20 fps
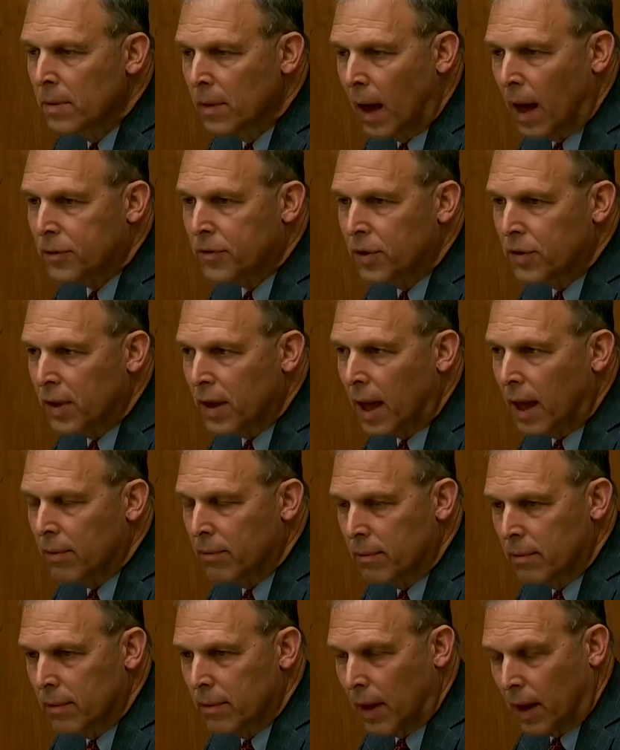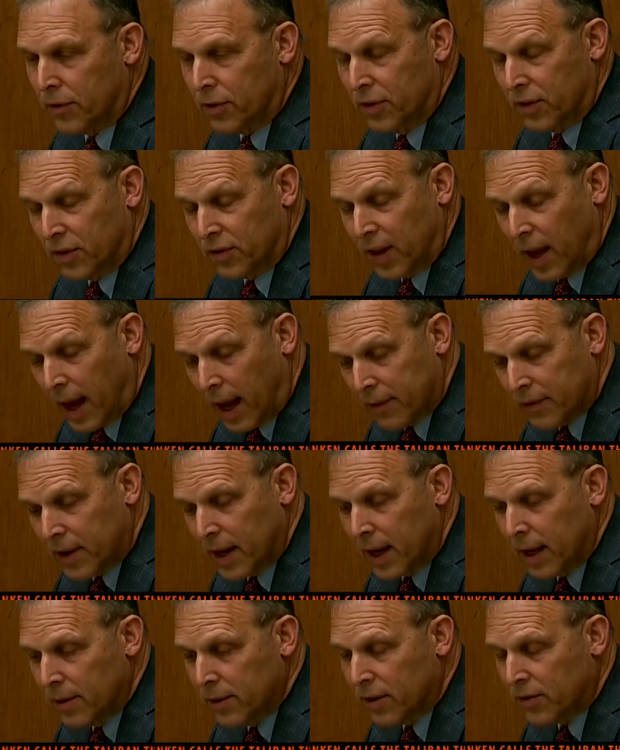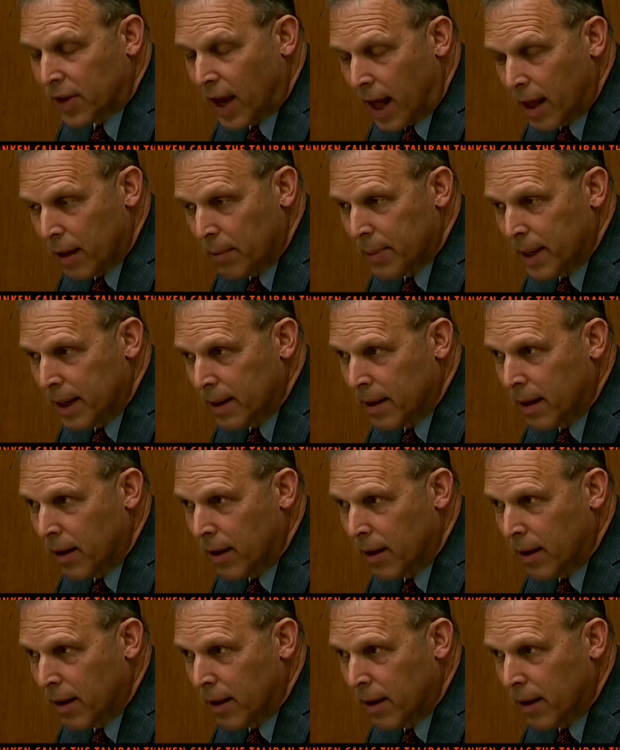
Not to the Afghan, the Taliban